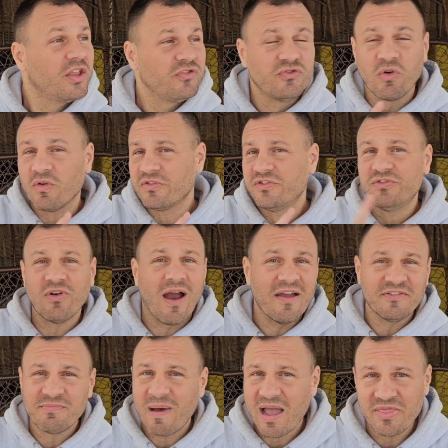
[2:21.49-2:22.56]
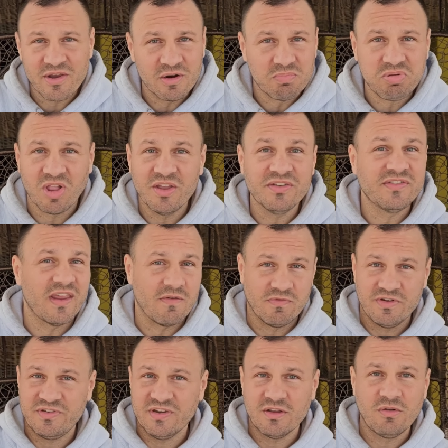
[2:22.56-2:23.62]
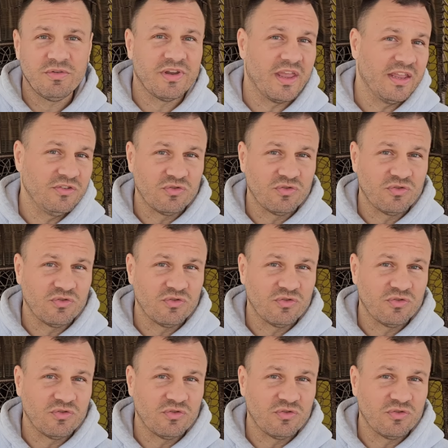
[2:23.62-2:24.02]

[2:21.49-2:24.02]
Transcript: George drives by their place every single day.